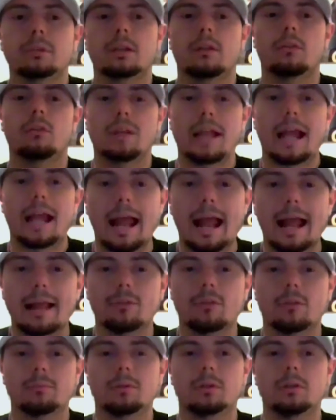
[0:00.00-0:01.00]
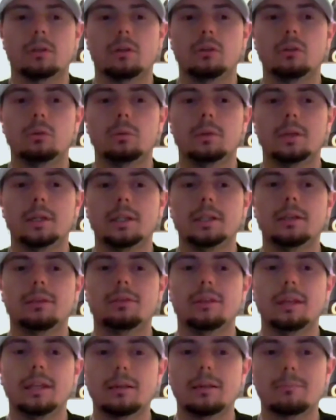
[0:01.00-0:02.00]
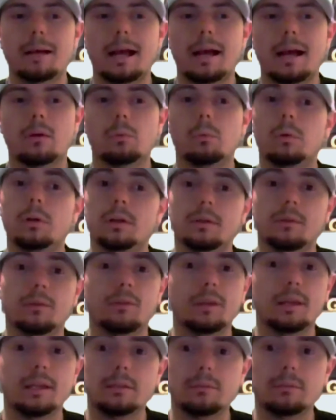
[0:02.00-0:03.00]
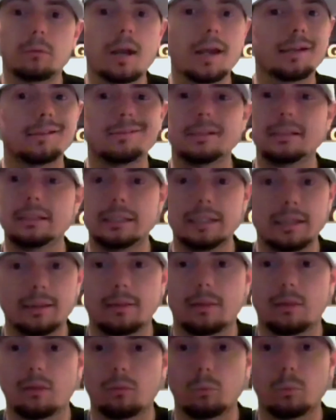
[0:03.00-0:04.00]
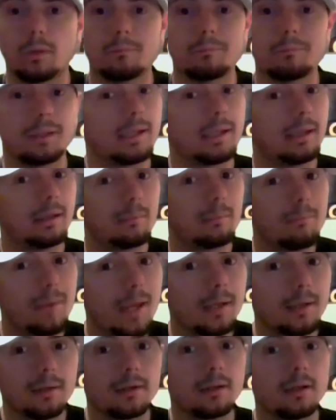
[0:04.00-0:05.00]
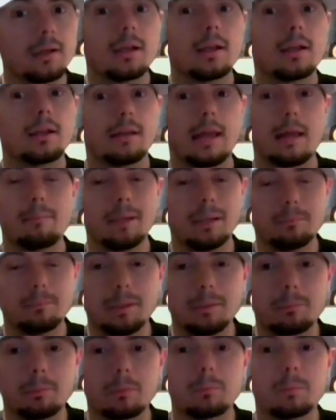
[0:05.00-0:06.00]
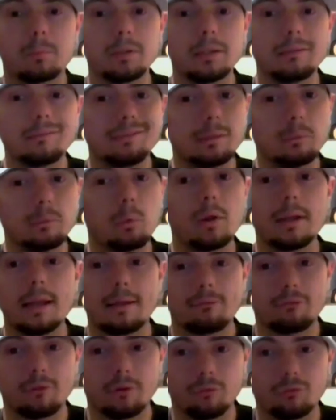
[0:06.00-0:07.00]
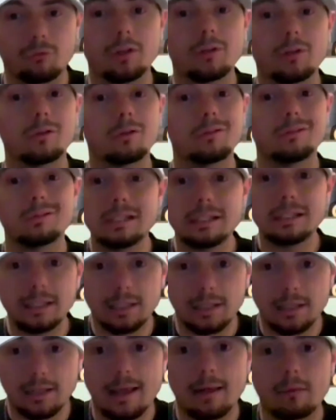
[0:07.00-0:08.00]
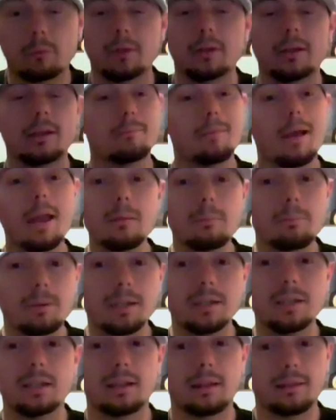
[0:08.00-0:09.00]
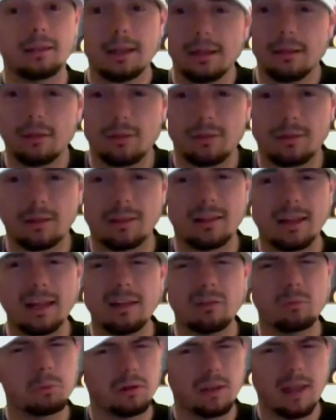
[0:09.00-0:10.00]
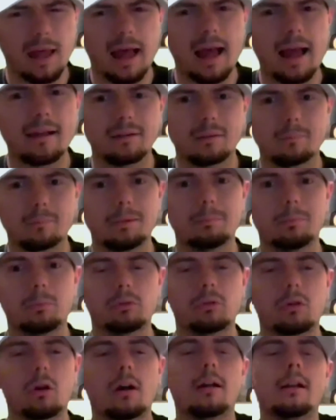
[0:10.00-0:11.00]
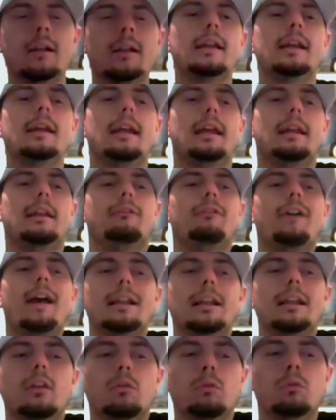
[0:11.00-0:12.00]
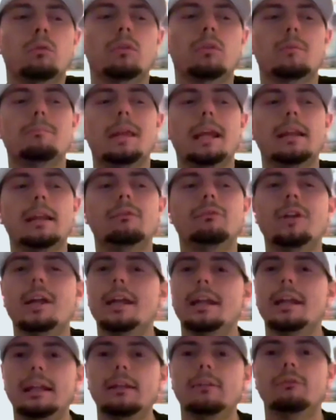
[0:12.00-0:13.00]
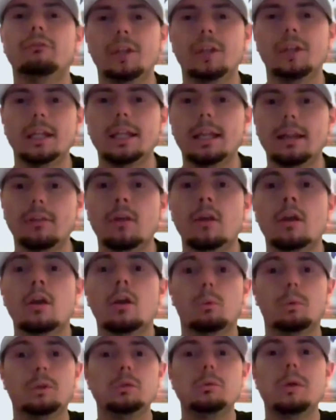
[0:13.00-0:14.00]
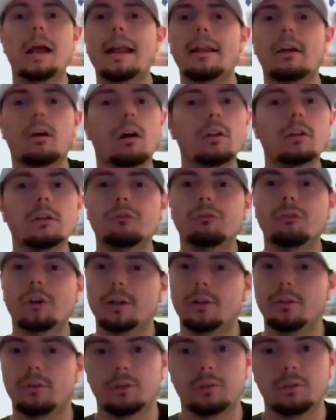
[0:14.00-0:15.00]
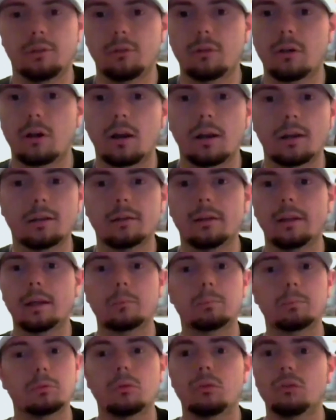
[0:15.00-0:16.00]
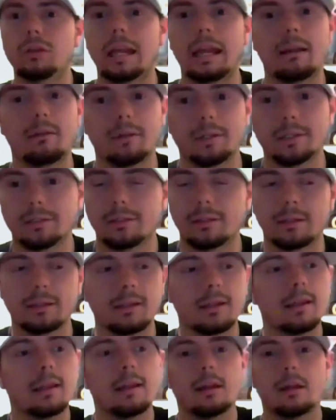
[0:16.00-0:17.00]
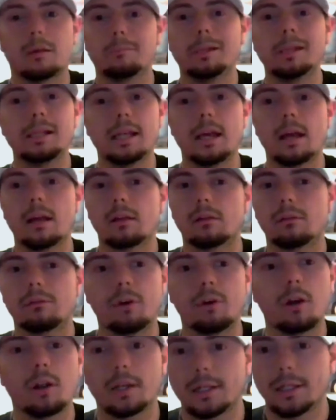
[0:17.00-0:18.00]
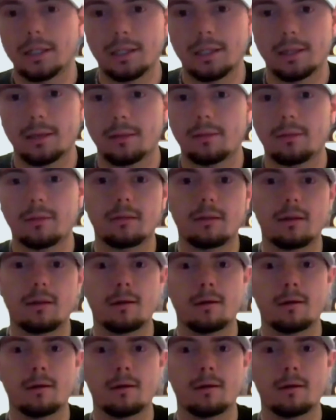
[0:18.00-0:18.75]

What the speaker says: So that has something to do with it. You think about, well, Sandy Ryan, she needs this win. Mikaela Mayer, not many people believe she won that first fight, so she needed that win. In my opinion, the stakes were a lot higher than people thought. And the fact that this was a main event in Vegas, when you had other fighters on this card like Bruce Carrington, Emiliano Vargas.